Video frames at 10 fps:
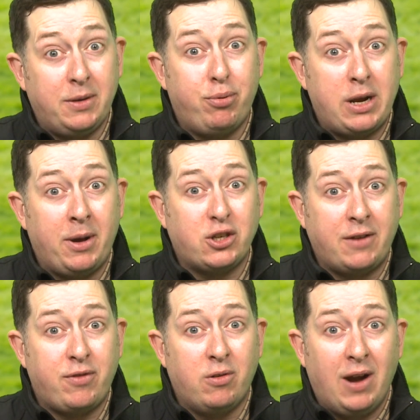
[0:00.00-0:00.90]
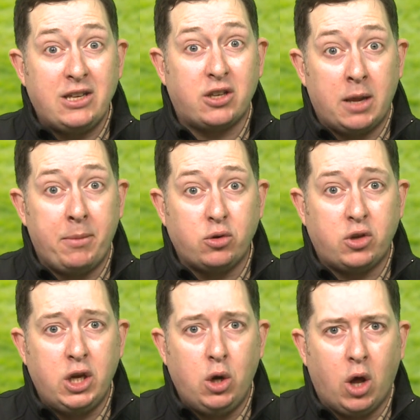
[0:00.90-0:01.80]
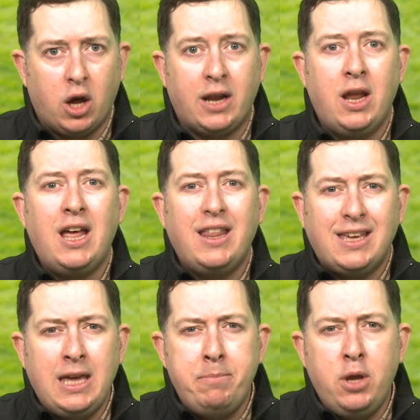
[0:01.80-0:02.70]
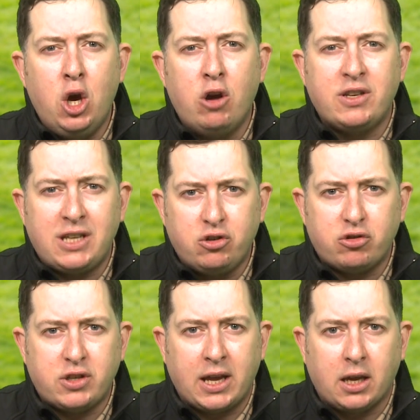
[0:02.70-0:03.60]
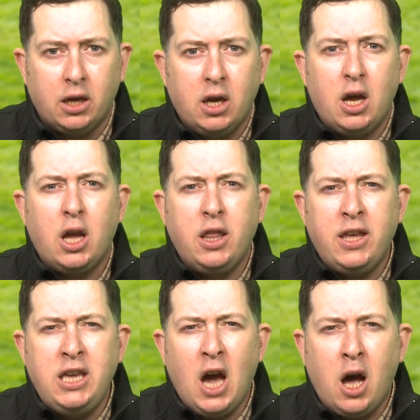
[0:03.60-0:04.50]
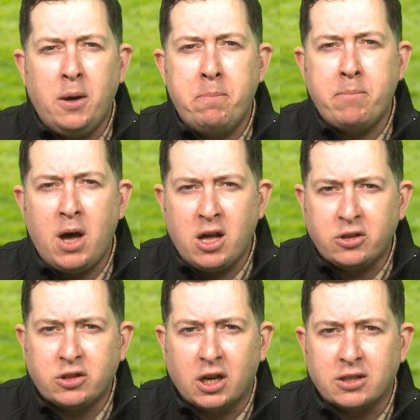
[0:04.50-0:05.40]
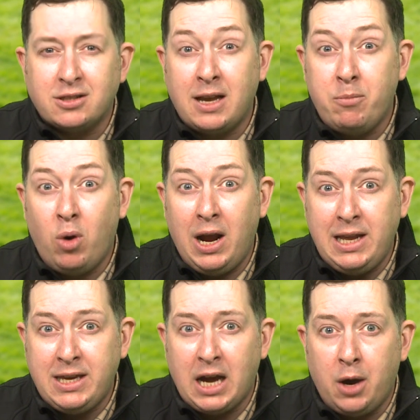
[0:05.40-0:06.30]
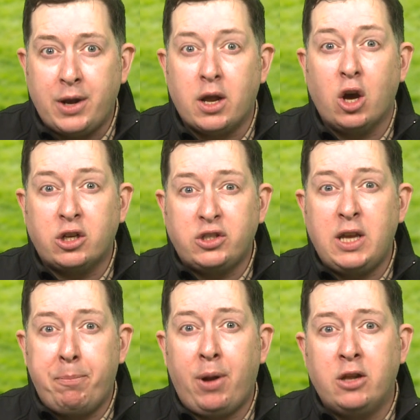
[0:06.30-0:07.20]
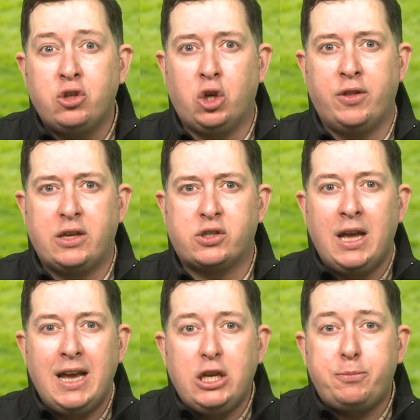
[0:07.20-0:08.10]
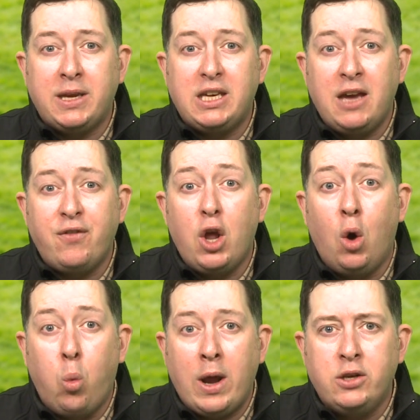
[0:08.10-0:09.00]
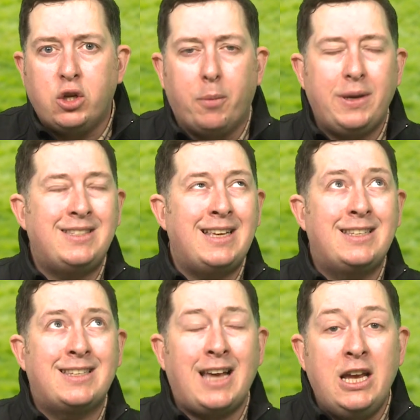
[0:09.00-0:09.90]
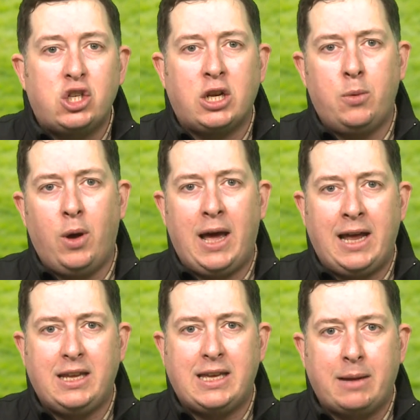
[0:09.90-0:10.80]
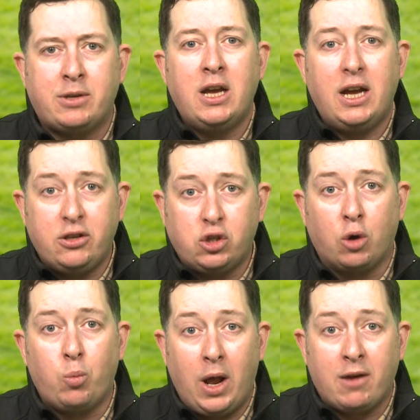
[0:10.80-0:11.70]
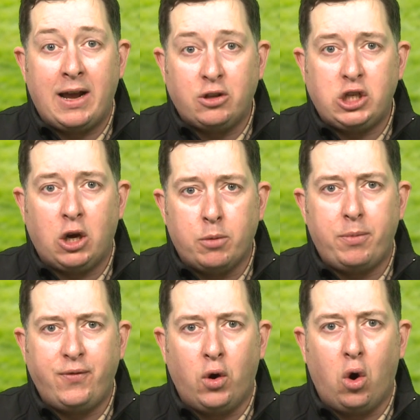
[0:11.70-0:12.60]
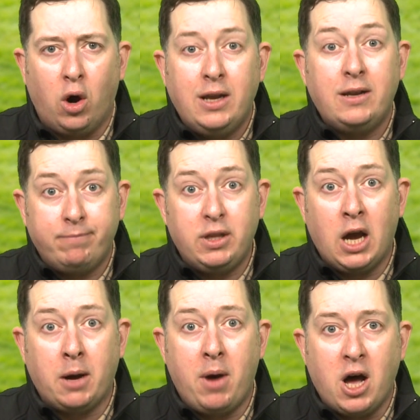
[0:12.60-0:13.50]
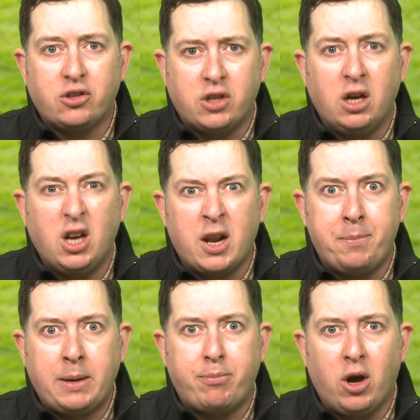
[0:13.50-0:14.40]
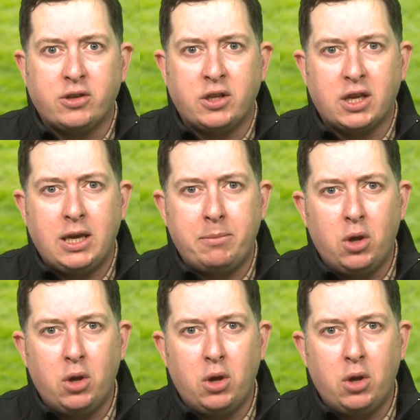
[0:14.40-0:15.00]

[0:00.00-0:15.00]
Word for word: in pretty much every race like most of you lot, and the Kim Muir is interesting. The young master, Sam Whaley Cohen, I could see a plunge on this. He's been given a wind up. He's sensationally well handicapped and he's gone well around Cheltenham before. The young master at a big price in the Kim